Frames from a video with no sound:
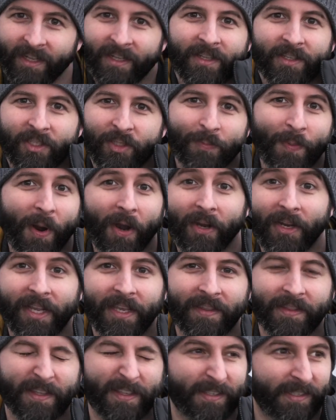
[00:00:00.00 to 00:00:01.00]

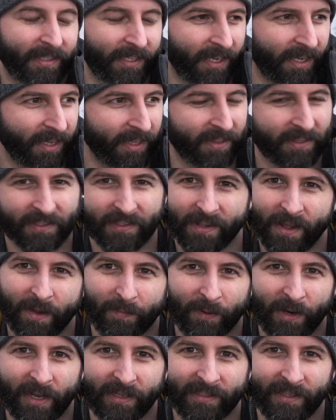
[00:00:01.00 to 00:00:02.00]
sparking this
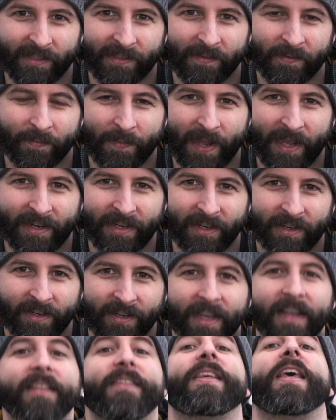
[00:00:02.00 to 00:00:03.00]
thought process of mine here,
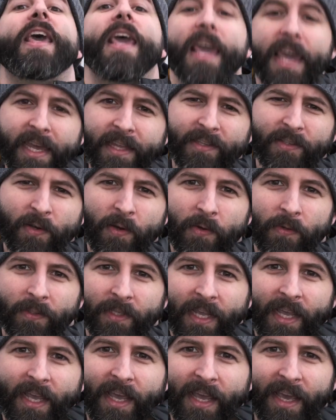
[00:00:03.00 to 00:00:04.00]
because it's cold
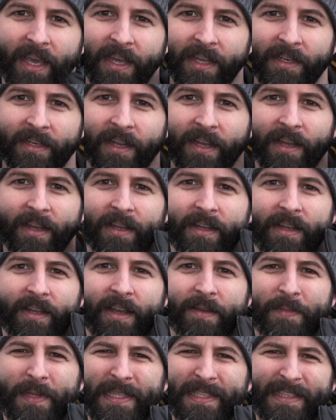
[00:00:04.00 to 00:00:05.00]
and
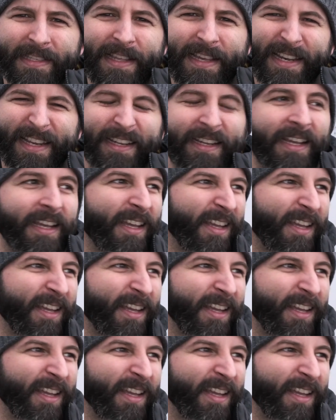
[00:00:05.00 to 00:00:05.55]
I'm insulating.